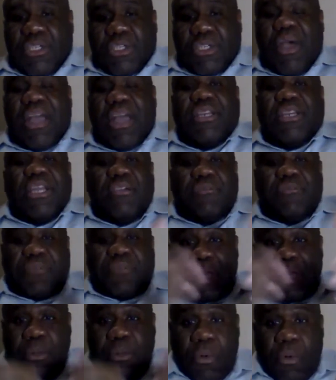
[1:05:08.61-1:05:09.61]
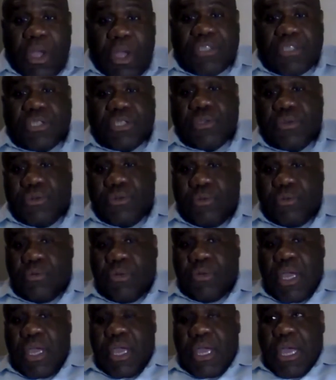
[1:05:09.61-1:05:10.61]
So I definitely want
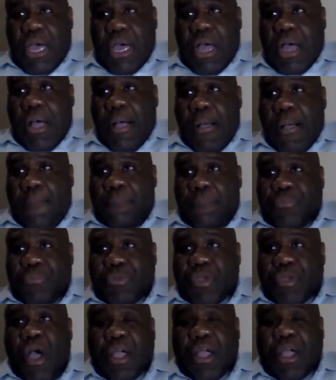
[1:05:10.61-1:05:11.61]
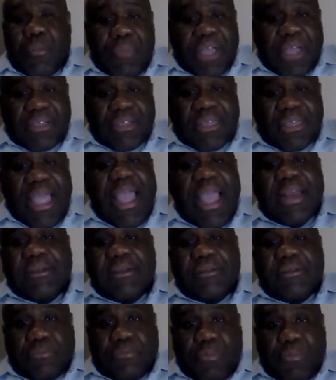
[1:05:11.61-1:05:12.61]
to talk about
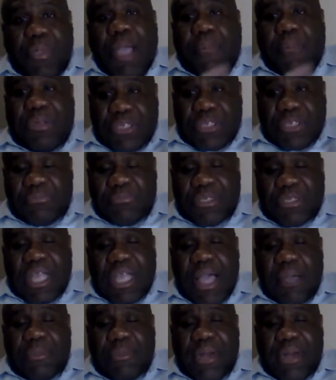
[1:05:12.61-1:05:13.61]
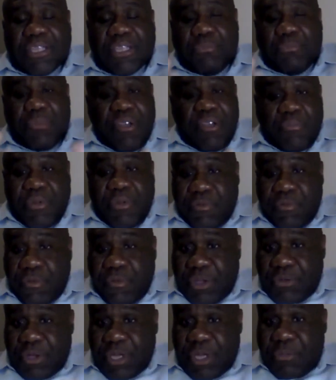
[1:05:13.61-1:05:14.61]
that probably sometime next month
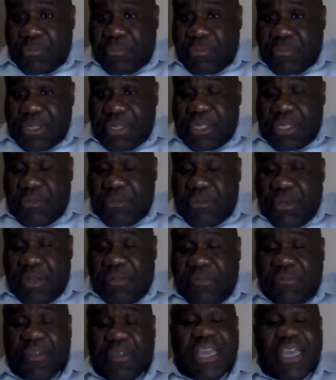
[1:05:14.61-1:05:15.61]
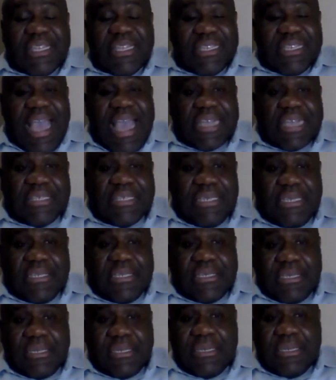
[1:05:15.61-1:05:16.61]
before you get busy with tax
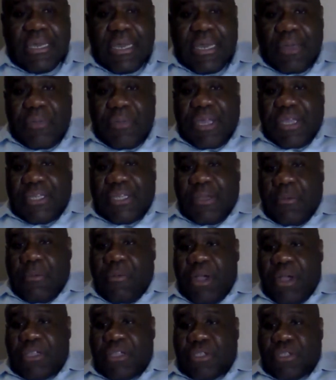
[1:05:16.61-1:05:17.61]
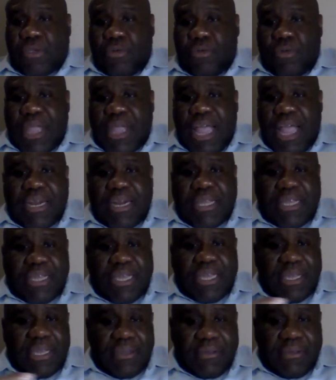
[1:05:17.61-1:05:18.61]
season, because I want to kind
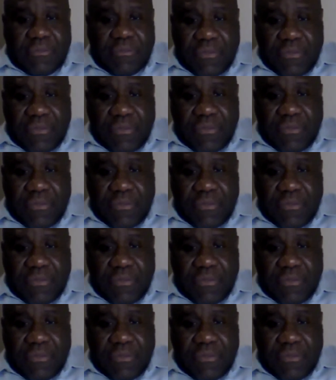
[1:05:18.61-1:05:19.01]
of give